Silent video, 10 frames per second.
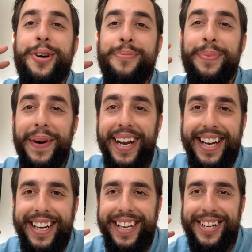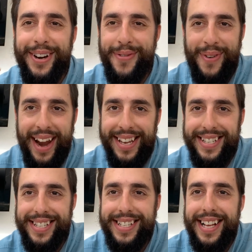bring your
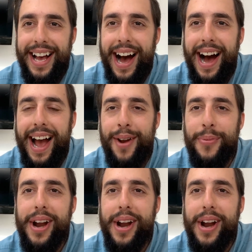friends. And